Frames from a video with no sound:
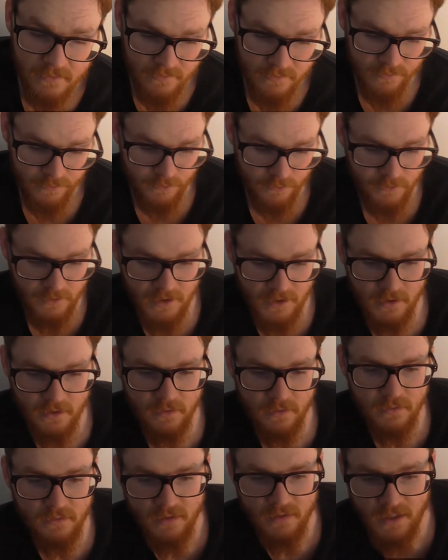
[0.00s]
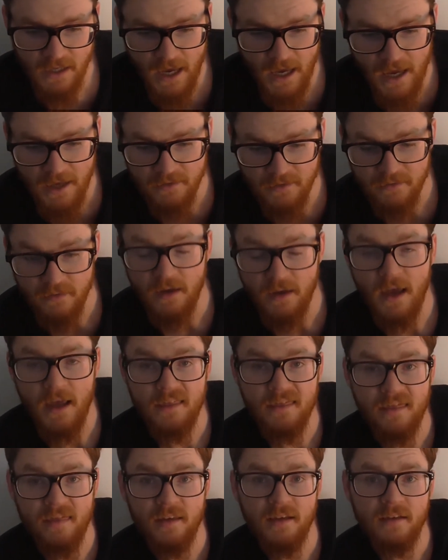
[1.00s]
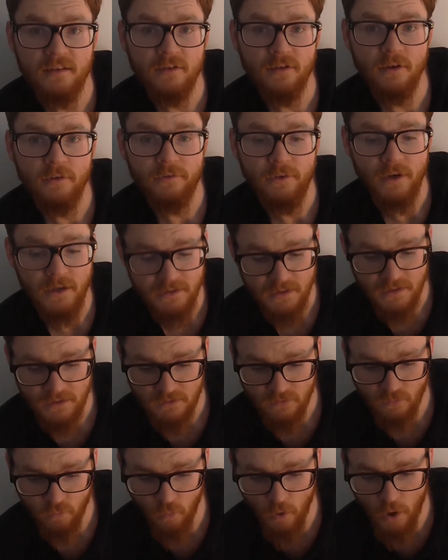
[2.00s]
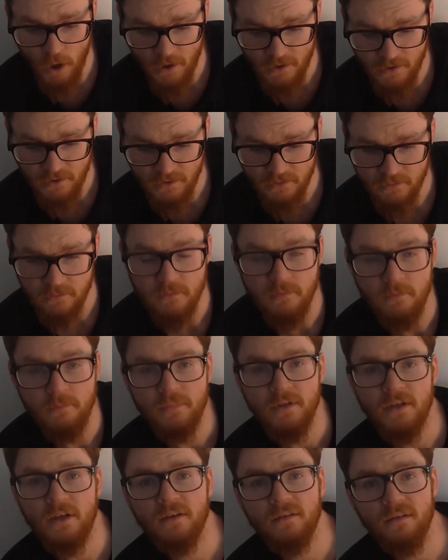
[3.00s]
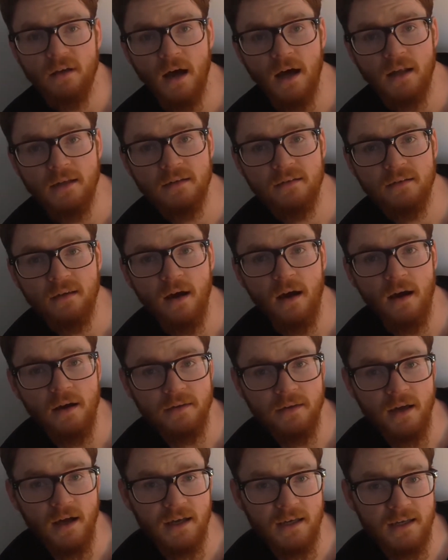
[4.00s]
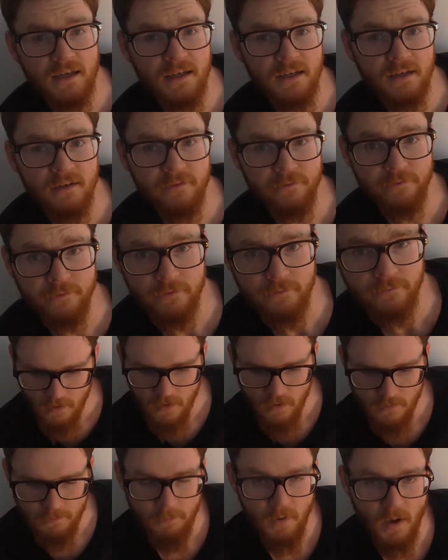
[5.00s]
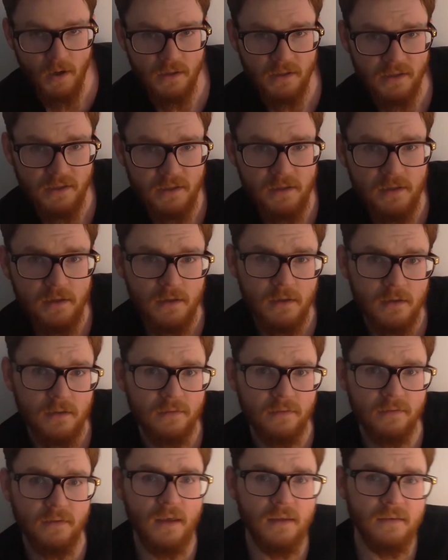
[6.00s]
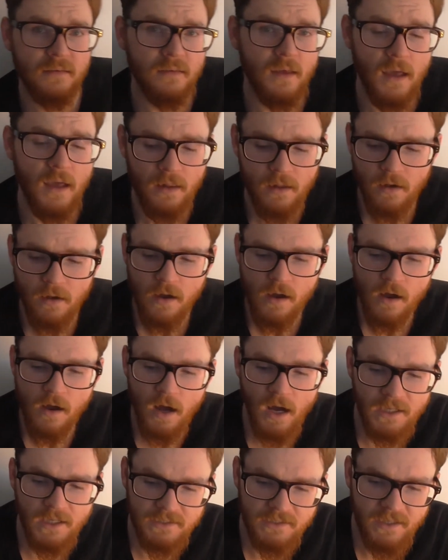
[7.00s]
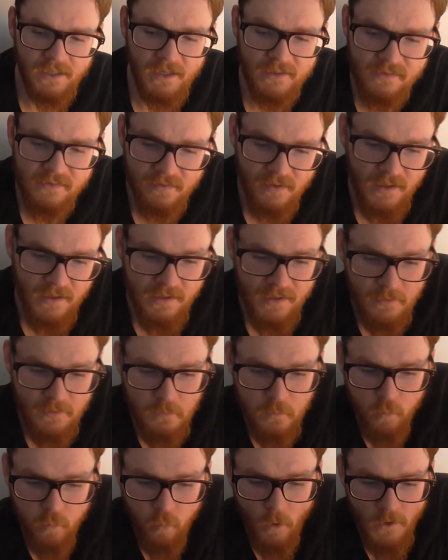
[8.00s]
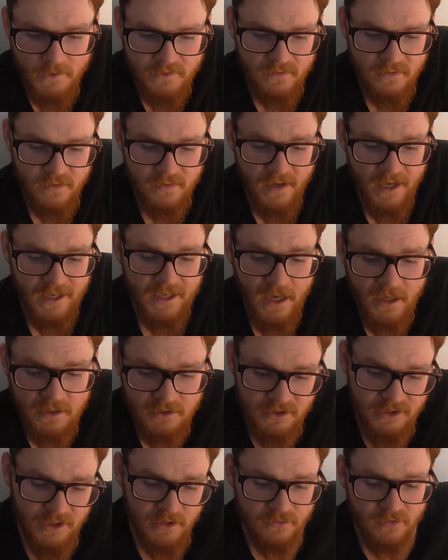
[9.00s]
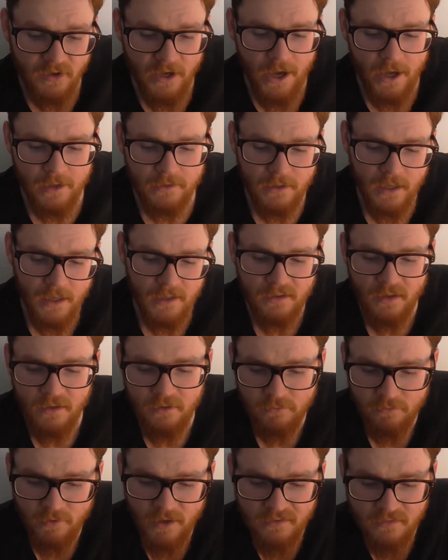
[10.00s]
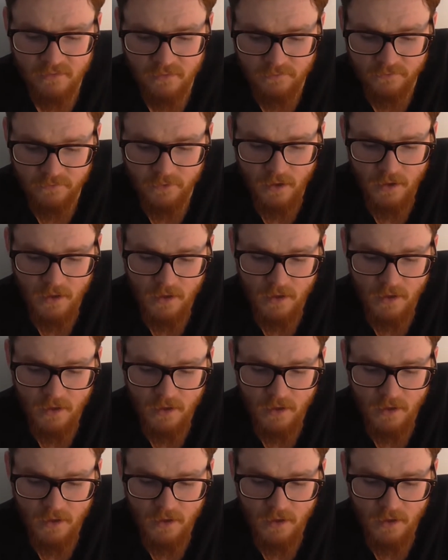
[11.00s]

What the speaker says: sneak to the end, and thinks so far that it's working because others are naive. Bunky says that Hardy had said he wants to take out Chilltown and then the rest of